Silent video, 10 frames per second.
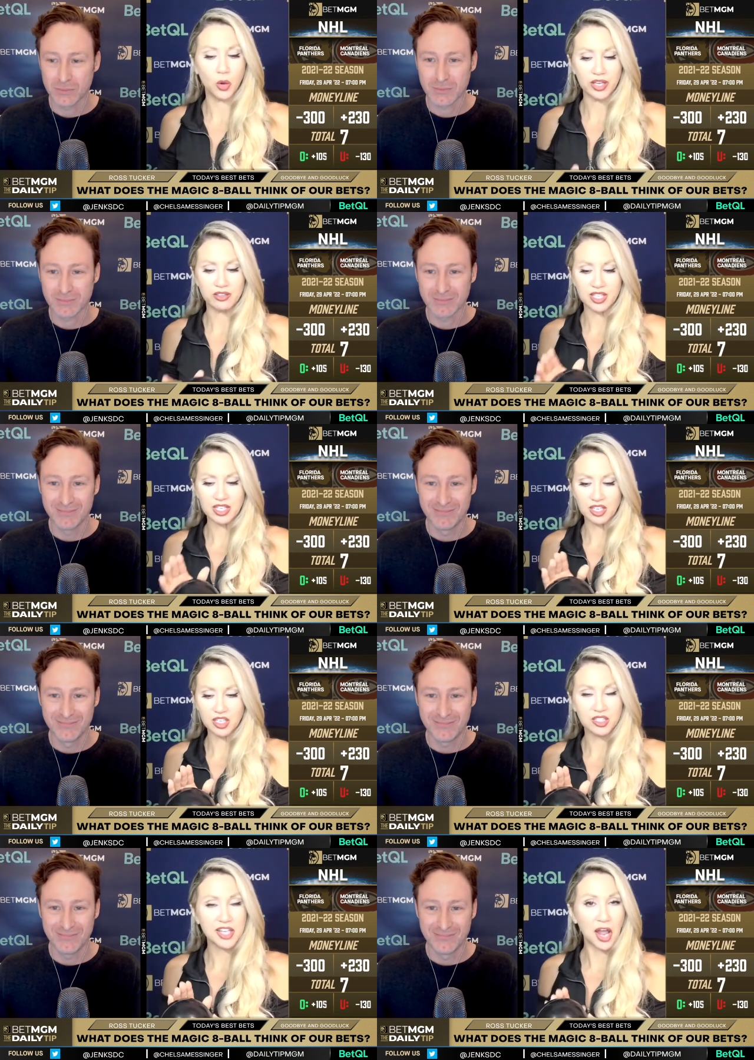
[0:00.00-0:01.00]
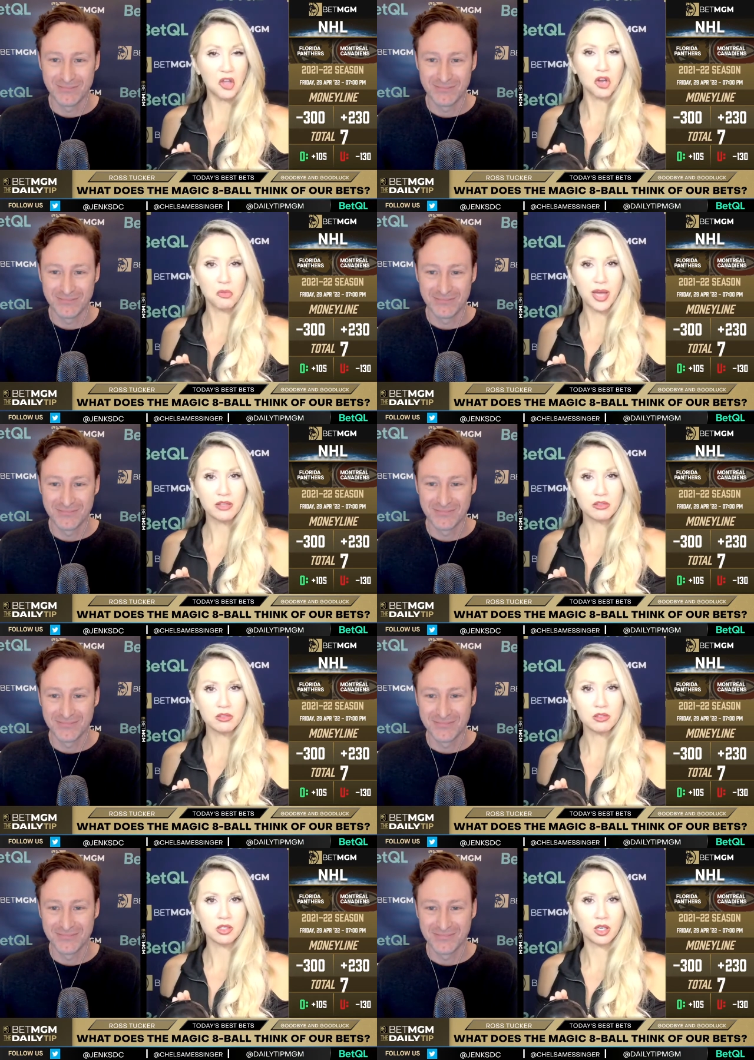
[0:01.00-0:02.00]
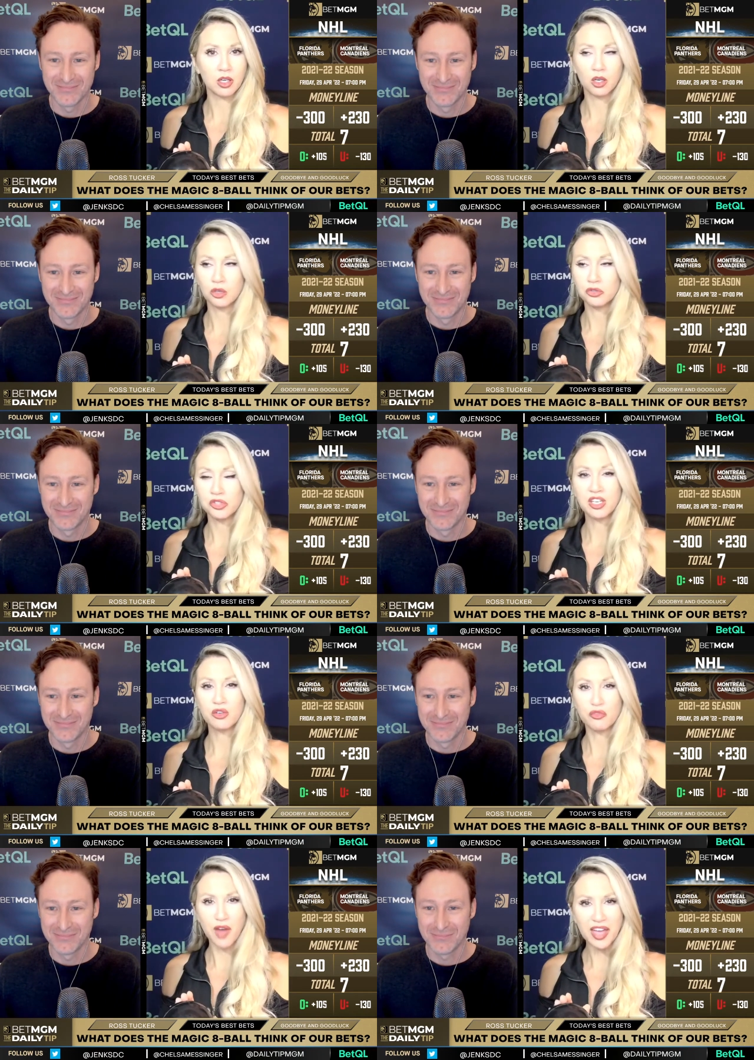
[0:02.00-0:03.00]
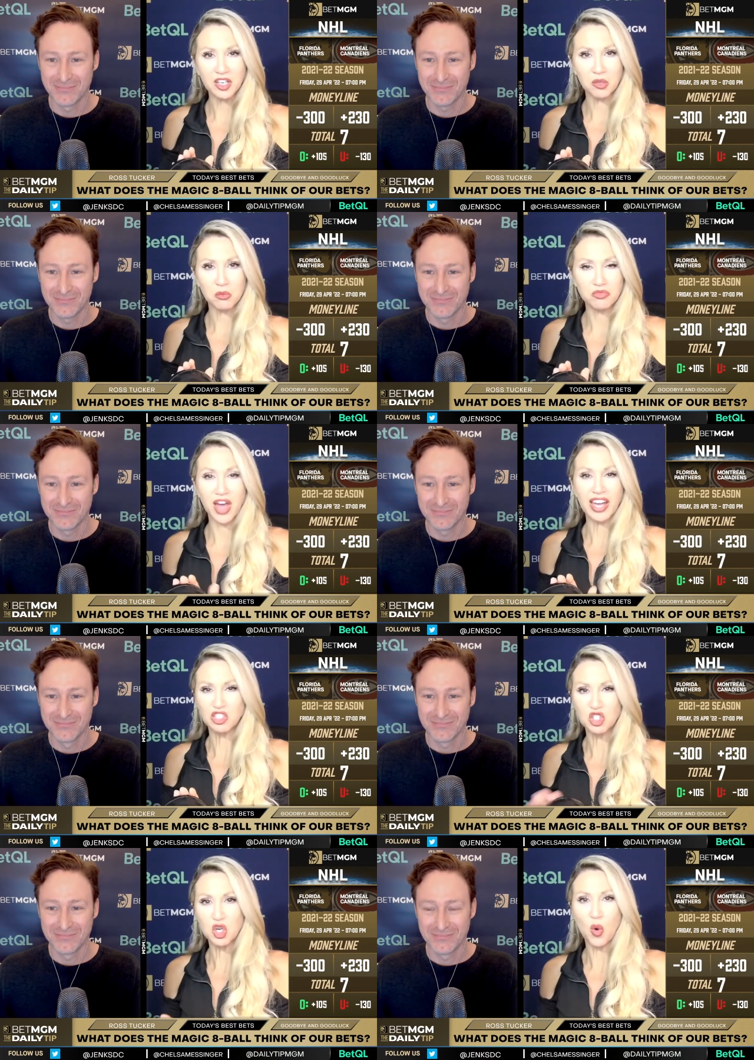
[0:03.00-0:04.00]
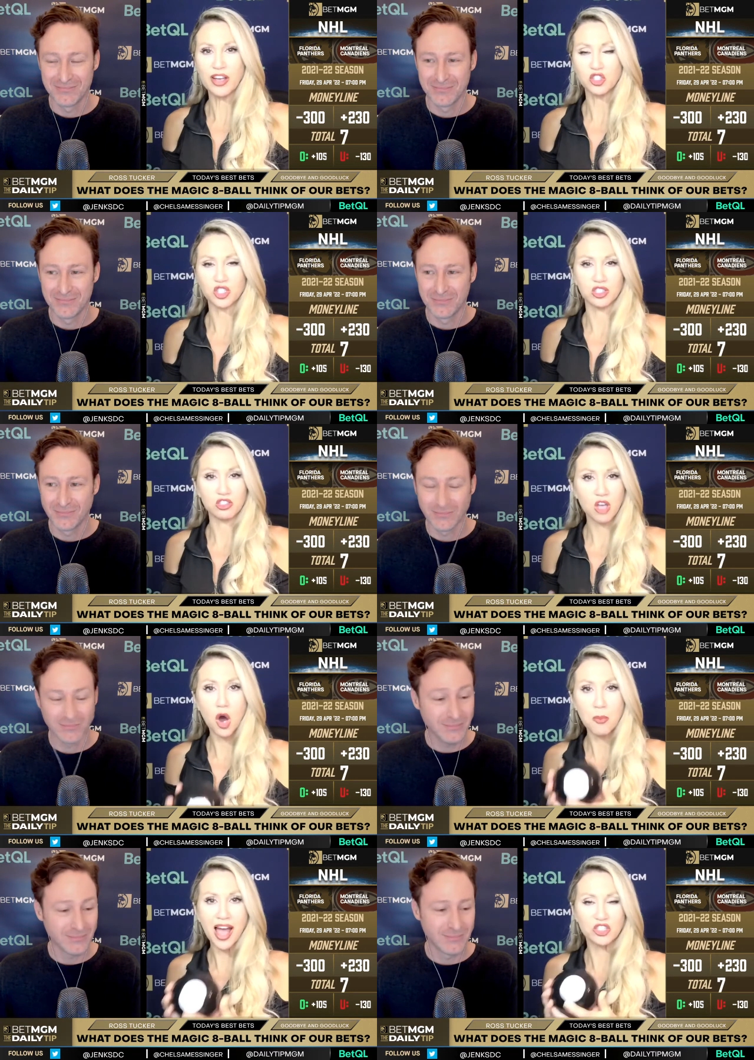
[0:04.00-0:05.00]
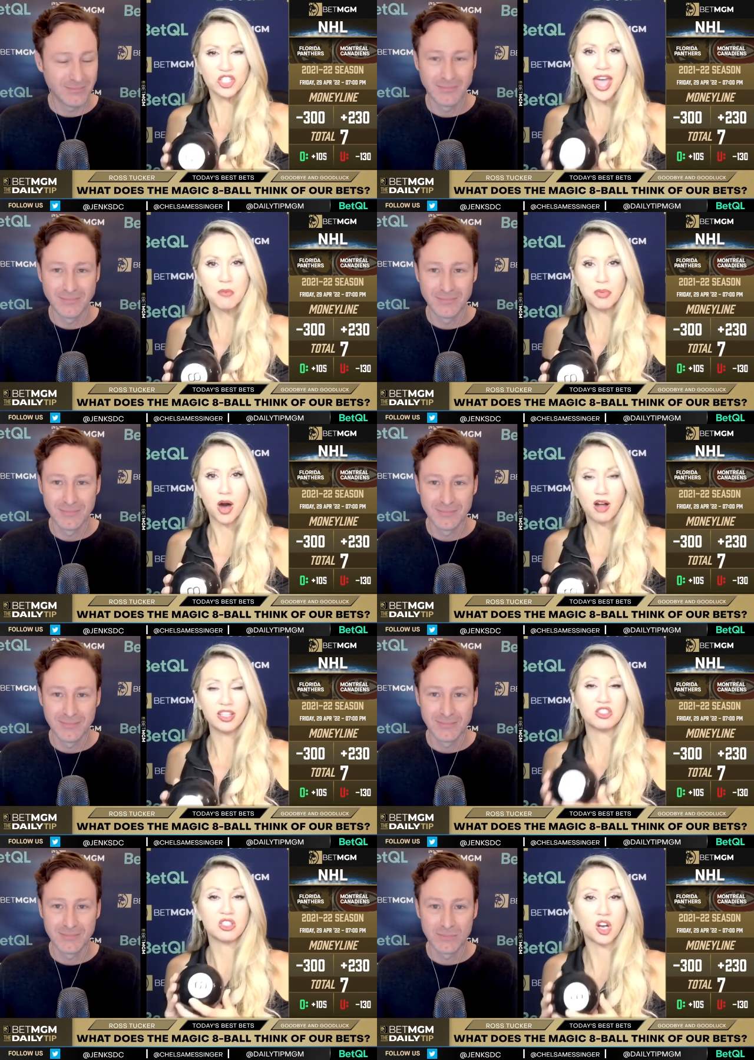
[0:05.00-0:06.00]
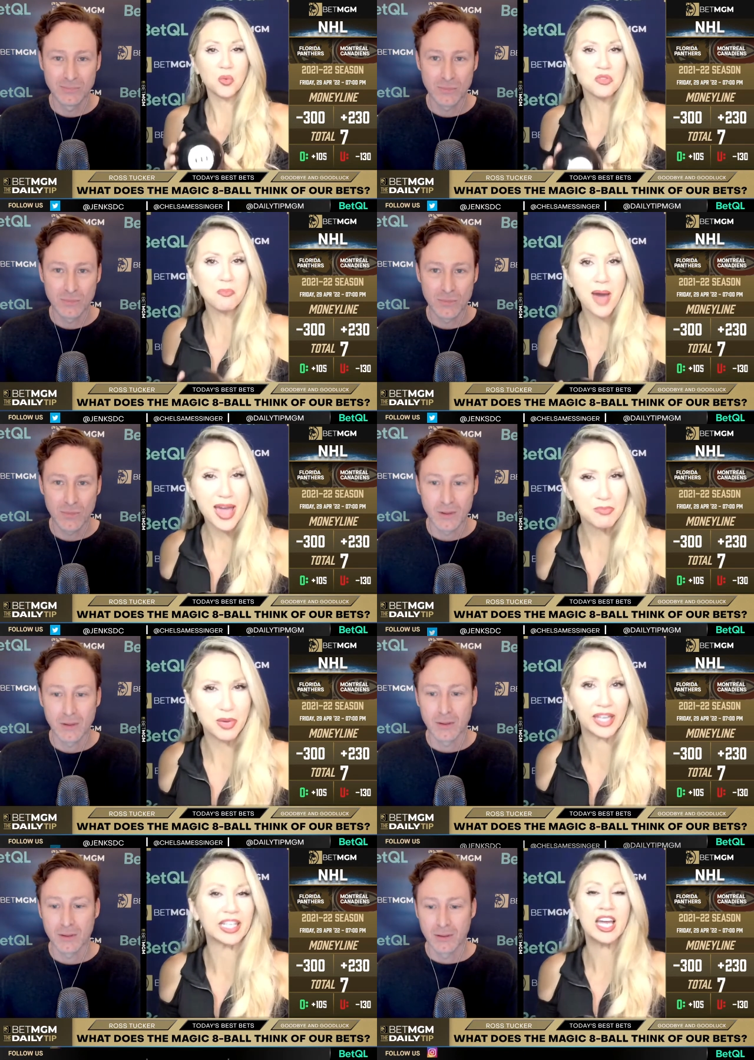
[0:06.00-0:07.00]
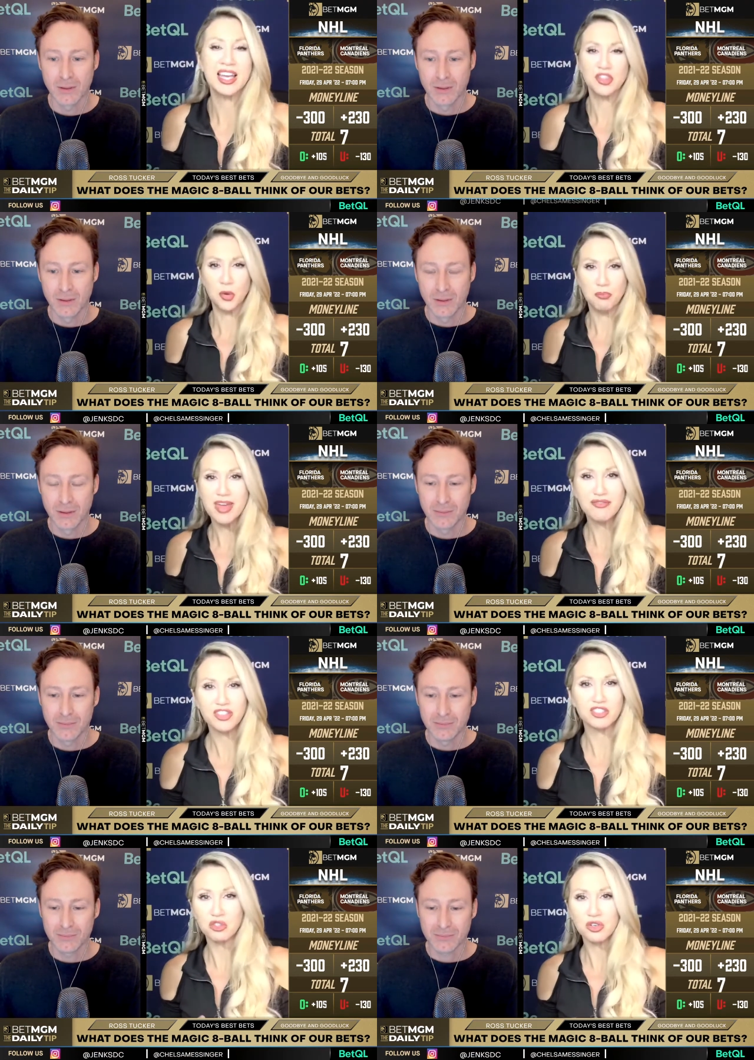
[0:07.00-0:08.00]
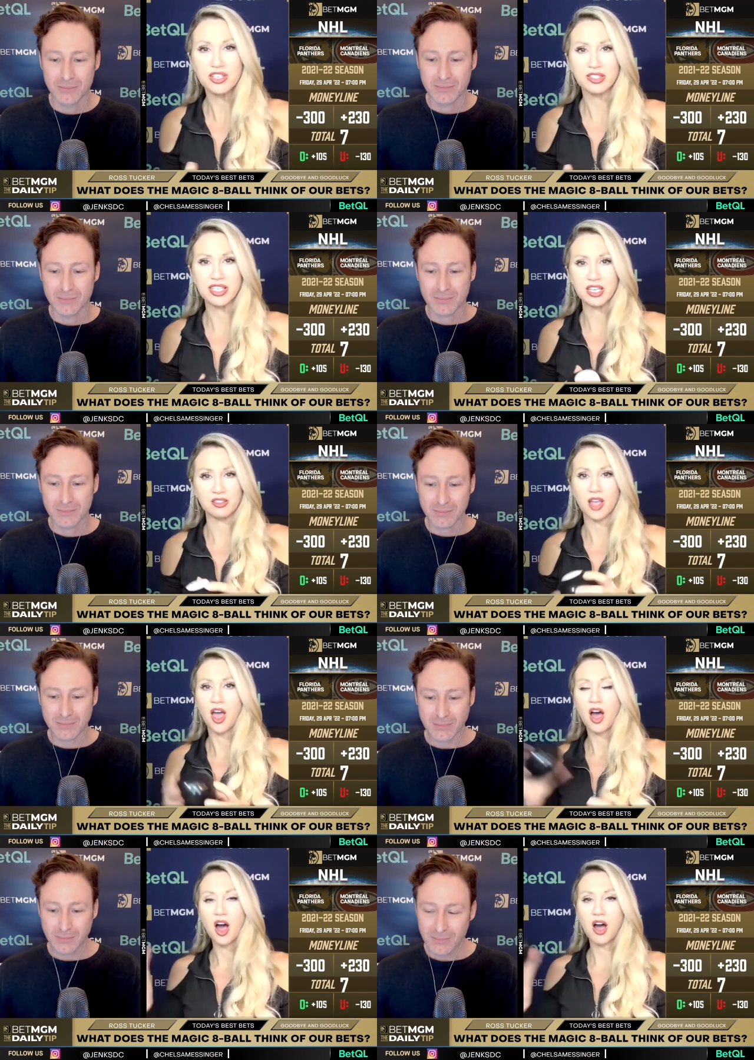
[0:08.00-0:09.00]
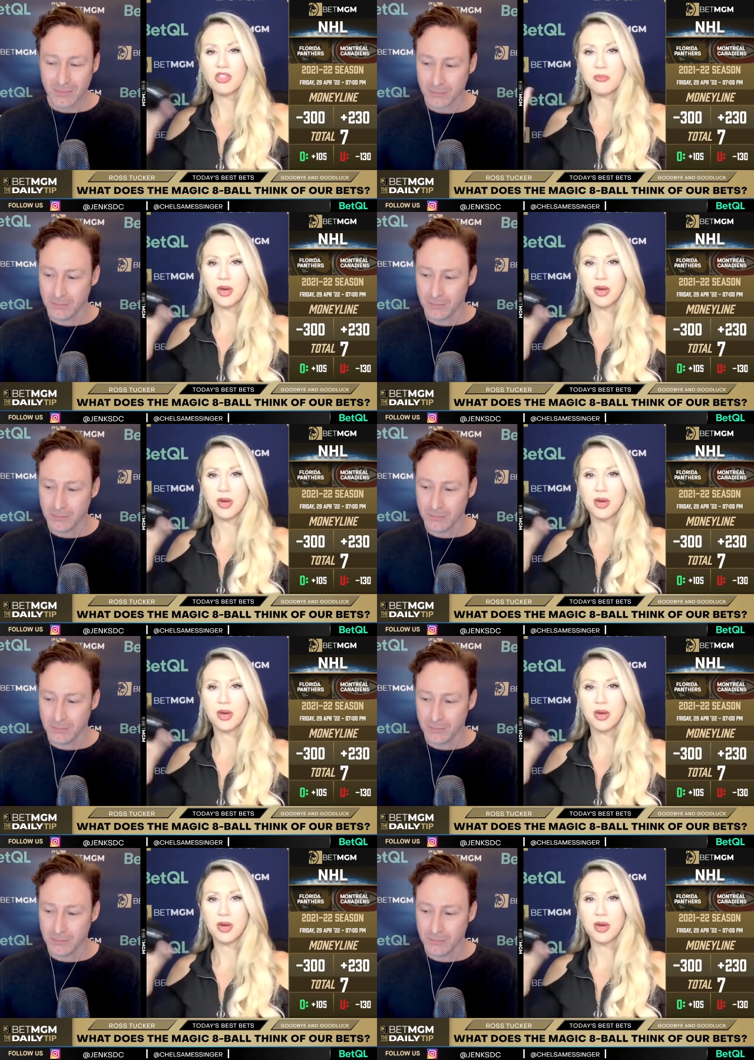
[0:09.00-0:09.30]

Speaker 1: Is he going to tail our bets or is he going to fade them? That is the question. So, hmm. magic eight ball, let's start with my pick the Memphis Grizzlies on the money